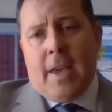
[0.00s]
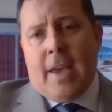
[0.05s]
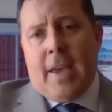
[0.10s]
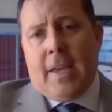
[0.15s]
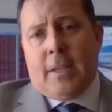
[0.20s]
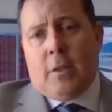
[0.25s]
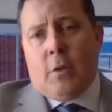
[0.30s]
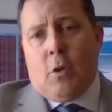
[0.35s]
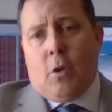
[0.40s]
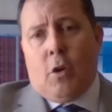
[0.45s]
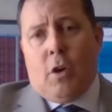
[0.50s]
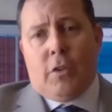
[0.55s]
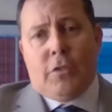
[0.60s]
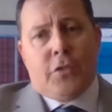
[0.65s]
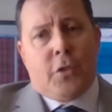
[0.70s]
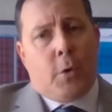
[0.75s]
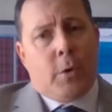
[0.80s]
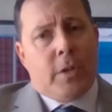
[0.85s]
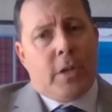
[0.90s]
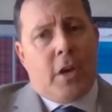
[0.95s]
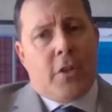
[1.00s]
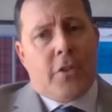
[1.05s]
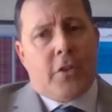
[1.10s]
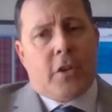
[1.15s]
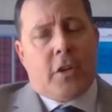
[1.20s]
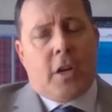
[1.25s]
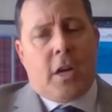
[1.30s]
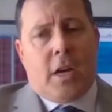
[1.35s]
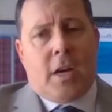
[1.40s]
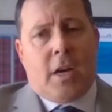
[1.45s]
And also,
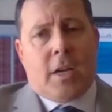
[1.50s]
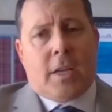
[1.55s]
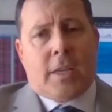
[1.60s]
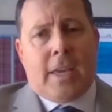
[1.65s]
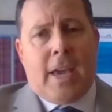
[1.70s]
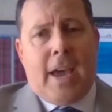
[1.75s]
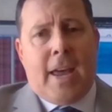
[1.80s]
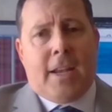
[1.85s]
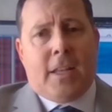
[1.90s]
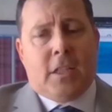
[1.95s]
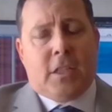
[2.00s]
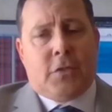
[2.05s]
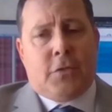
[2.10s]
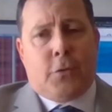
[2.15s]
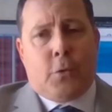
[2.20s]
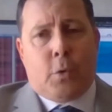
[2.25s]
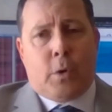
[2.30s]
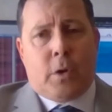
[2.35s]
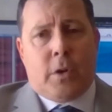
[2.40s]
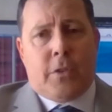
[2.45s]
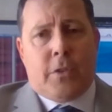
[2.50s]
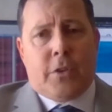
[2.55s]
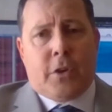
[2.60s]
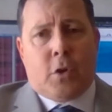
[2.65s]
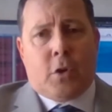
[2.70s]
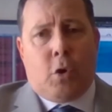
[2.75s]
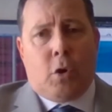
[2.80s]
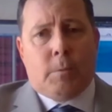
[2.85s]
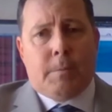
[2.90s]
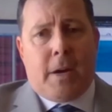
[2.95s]
another uh, catalyst for the
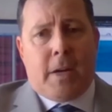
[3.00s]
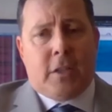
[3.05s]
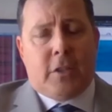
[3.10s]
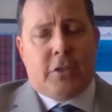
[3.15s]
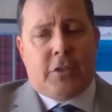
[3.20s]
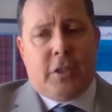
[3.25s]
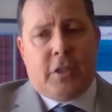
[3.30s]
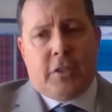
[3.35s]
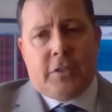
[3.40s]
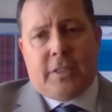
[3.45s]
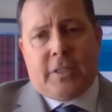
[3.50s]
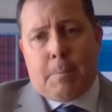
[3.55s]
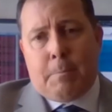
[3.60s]
gold miners here is